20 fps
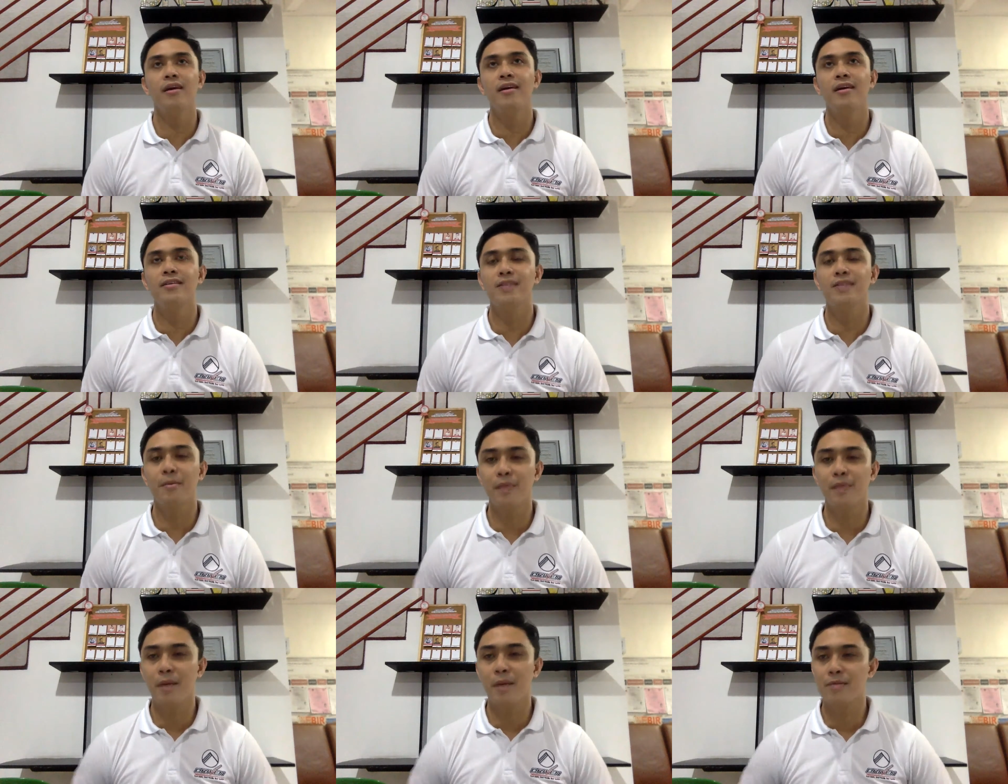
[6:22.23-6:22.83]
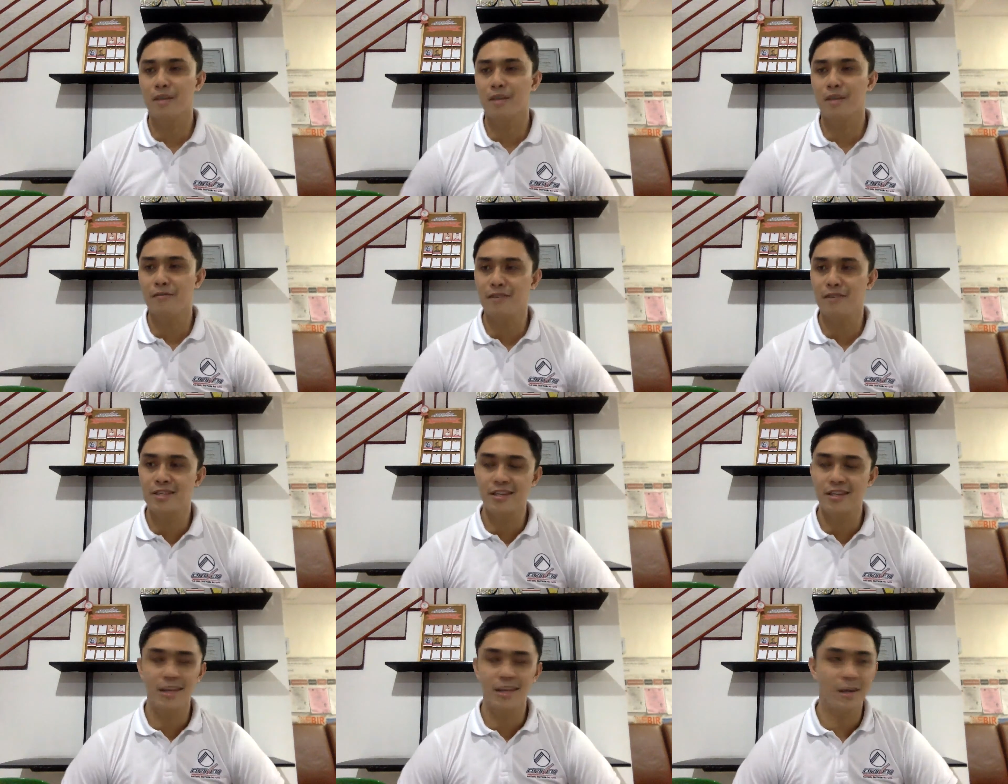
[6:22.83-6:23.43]
Sometimes I
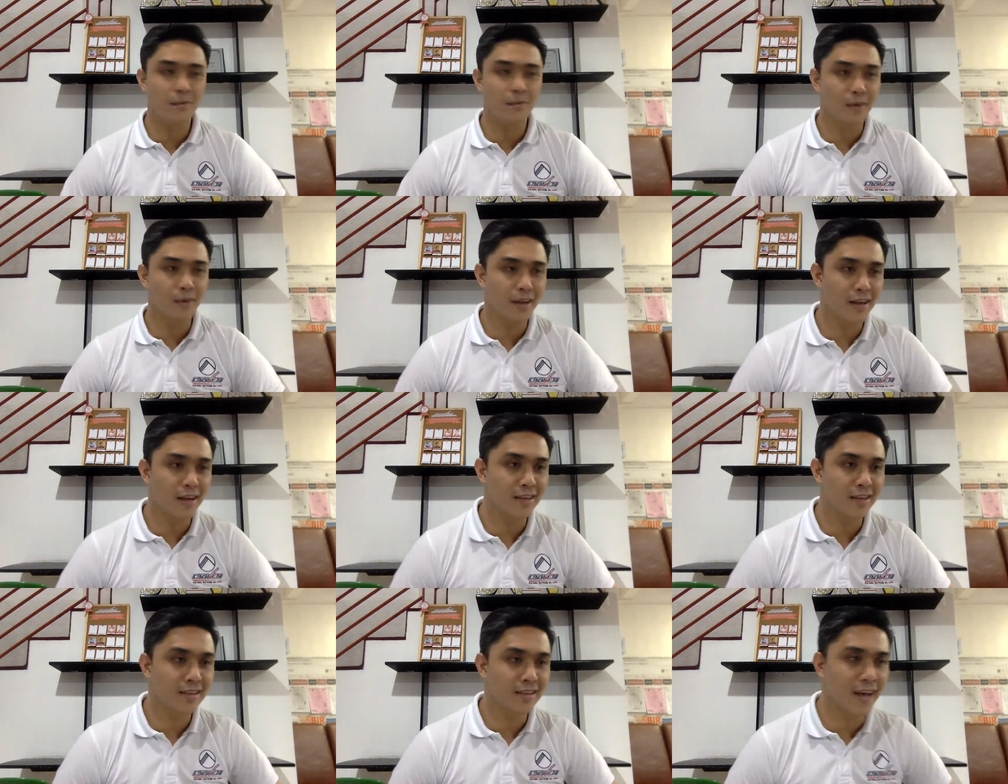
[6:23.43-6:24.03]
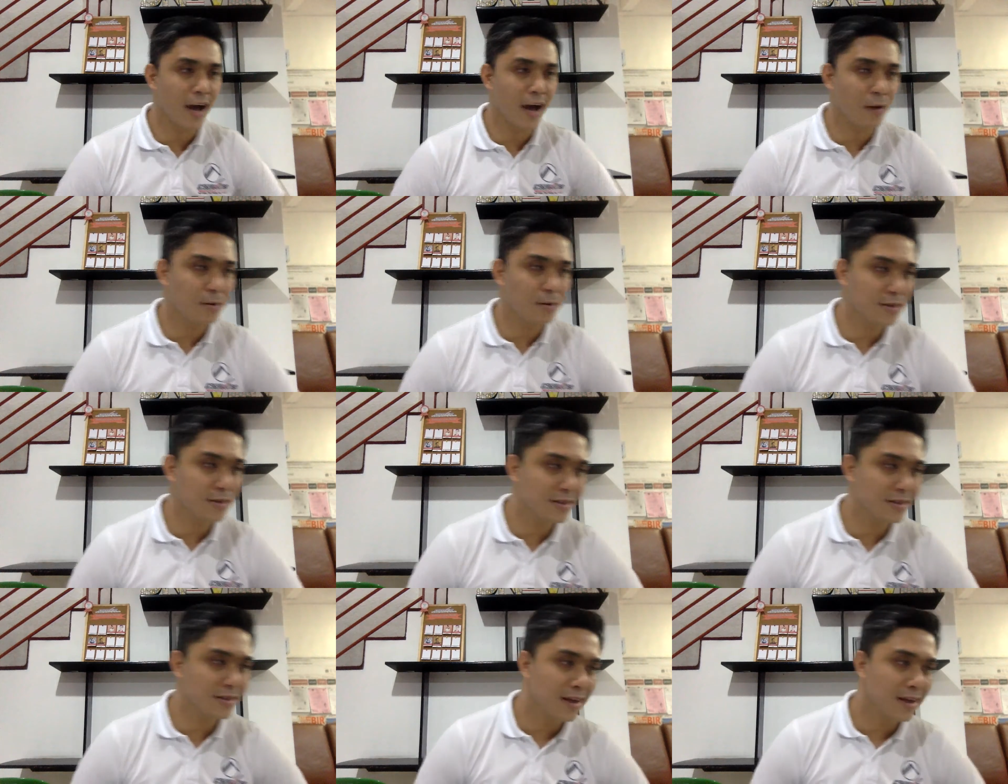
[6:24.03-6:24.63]
visit him in his
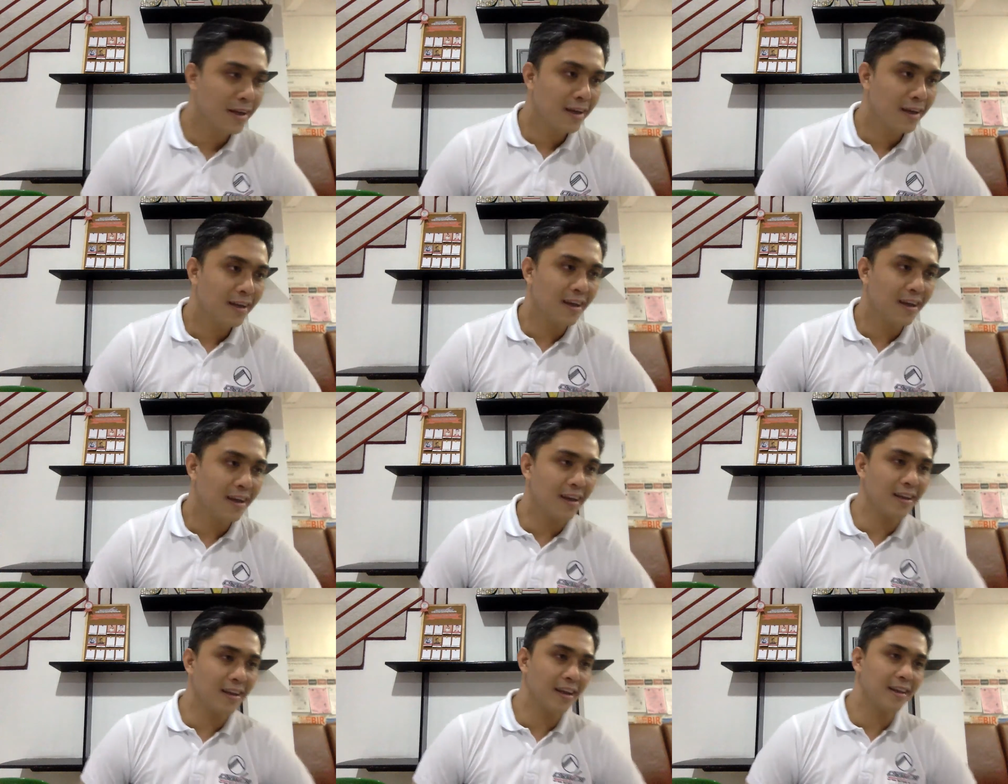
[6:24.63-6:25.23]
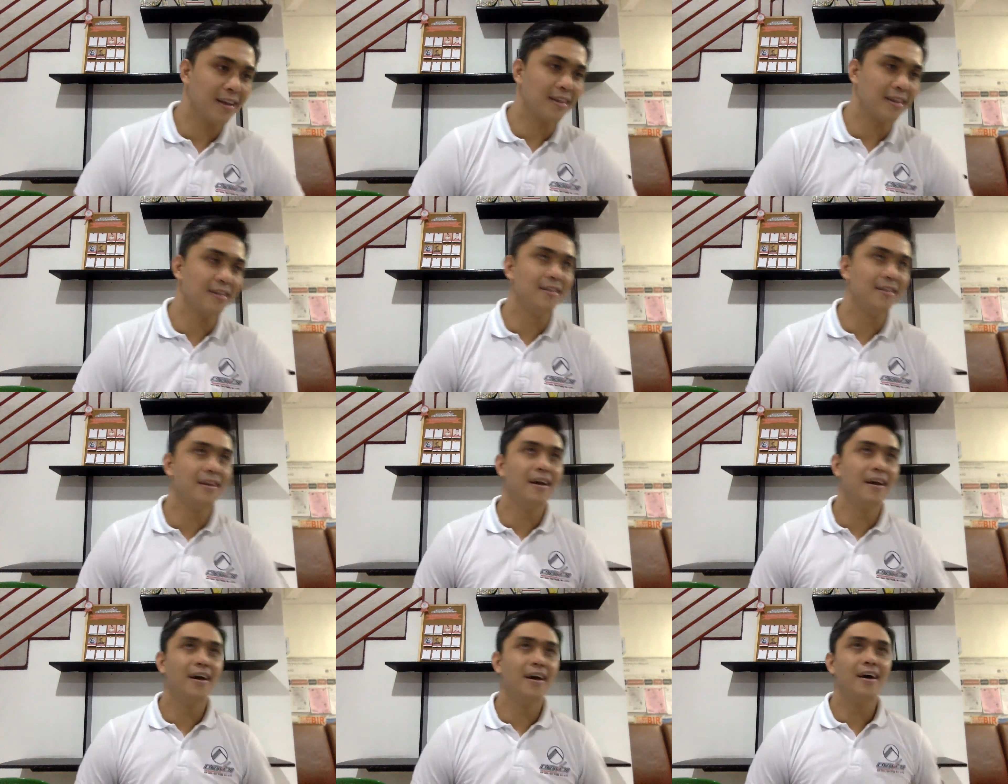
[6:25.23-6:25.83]
house. And
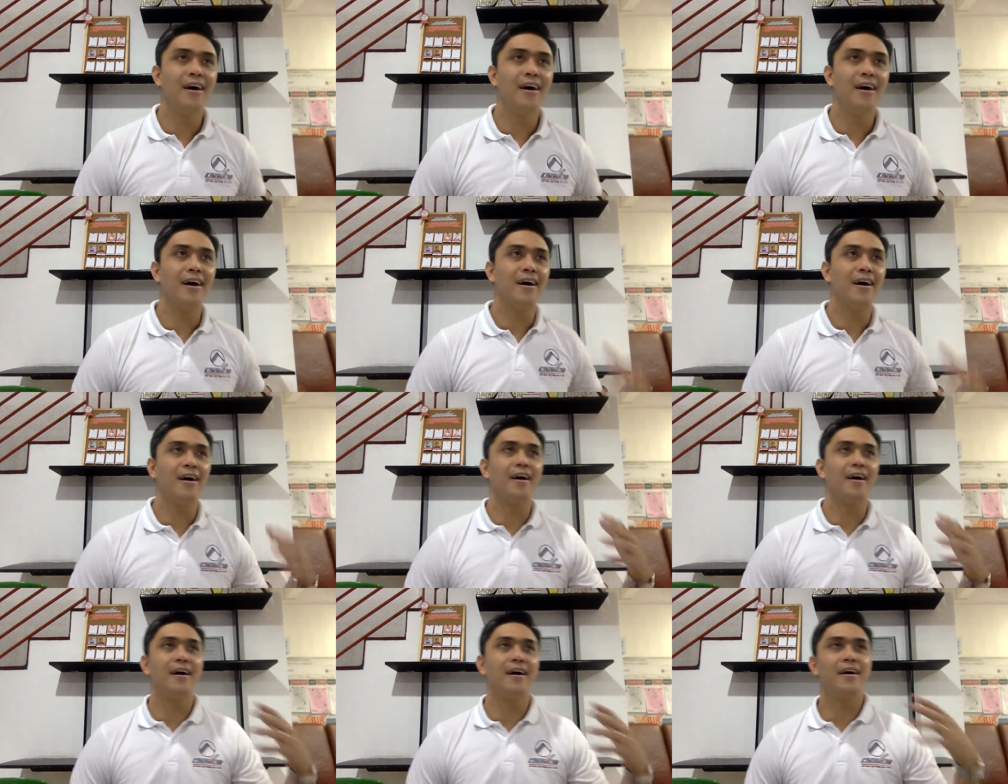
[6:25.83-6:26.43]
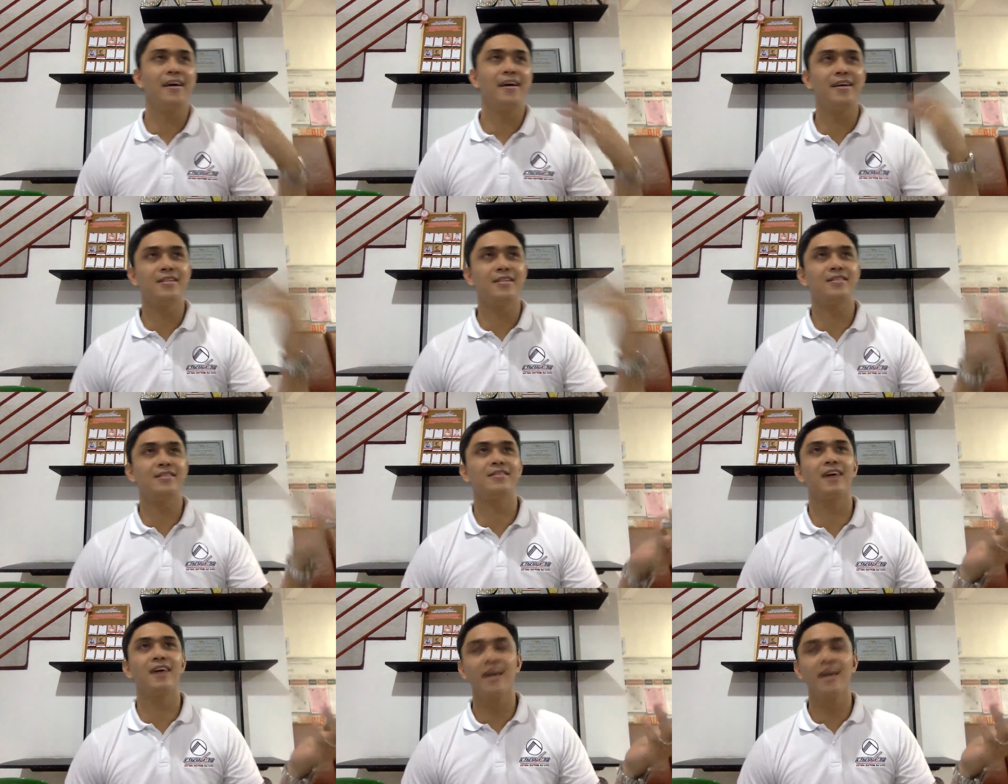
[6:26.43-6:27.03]

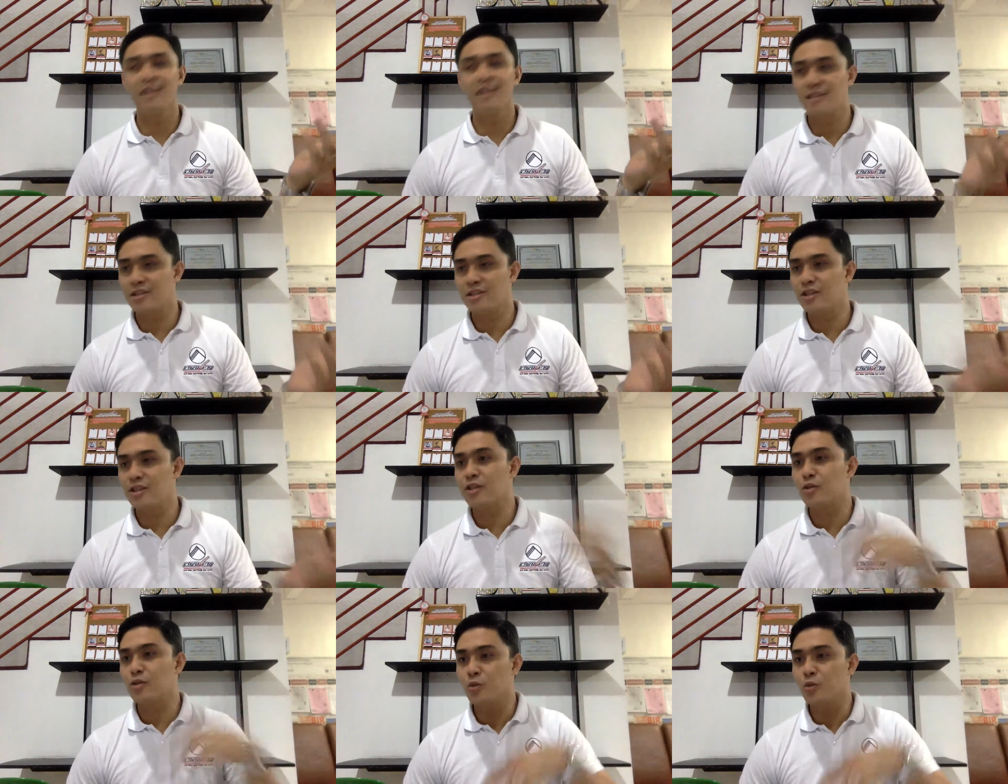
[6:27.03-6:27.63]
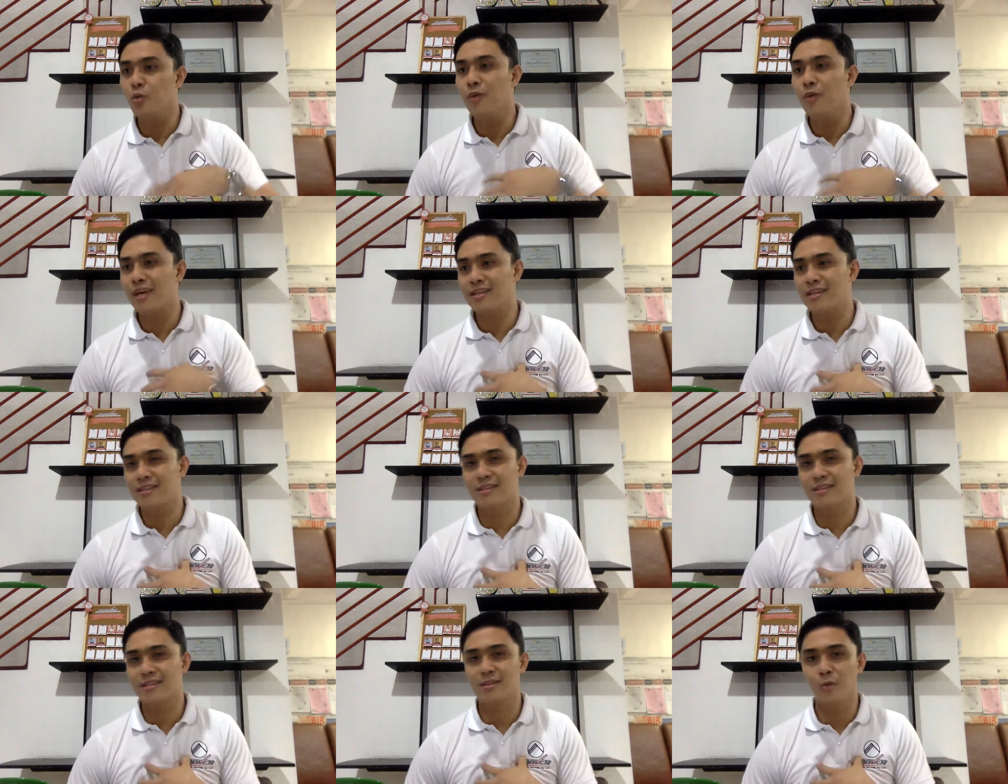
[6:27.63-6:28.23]
his son is just 2
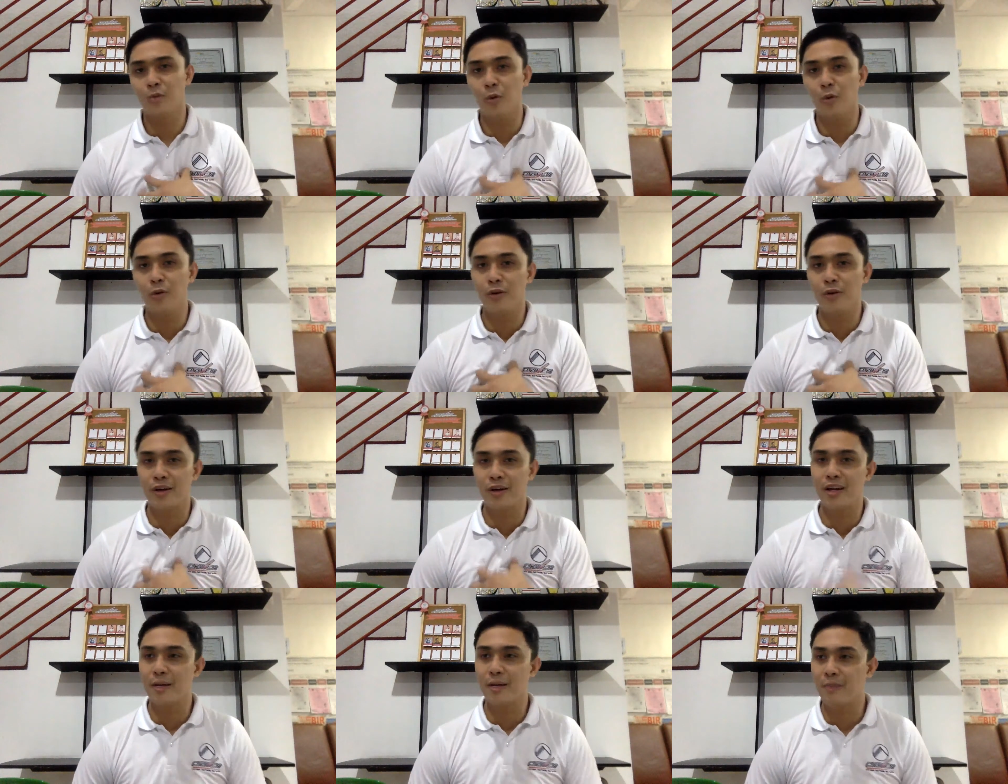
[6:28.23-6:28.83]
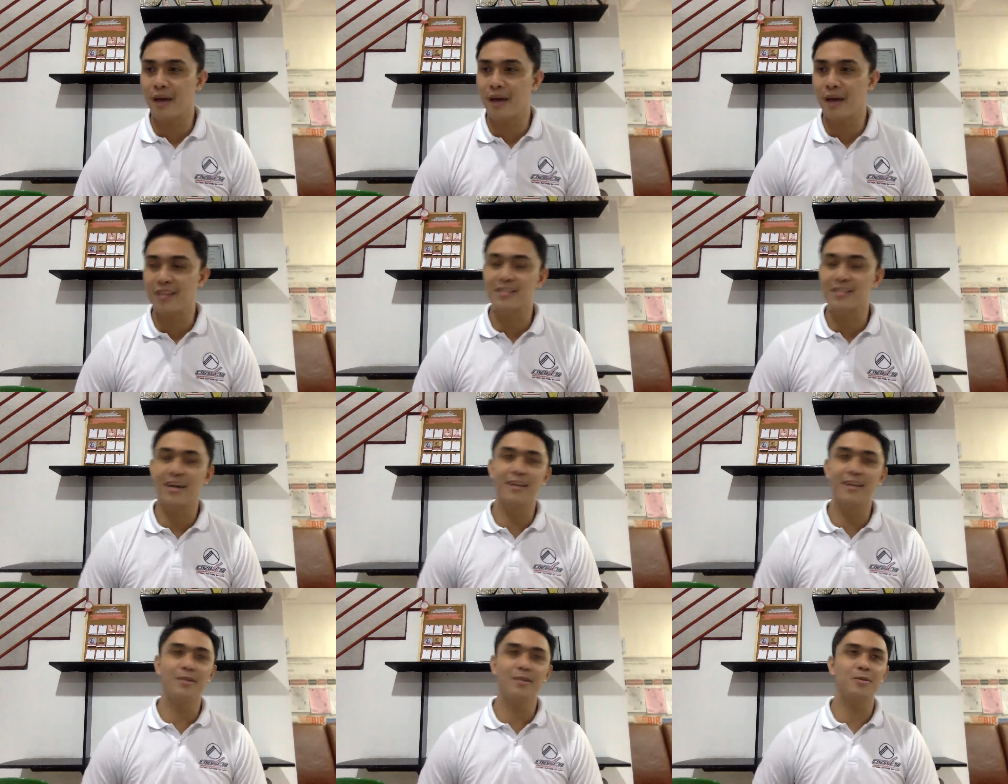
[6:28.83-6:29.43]
weeks older than my son.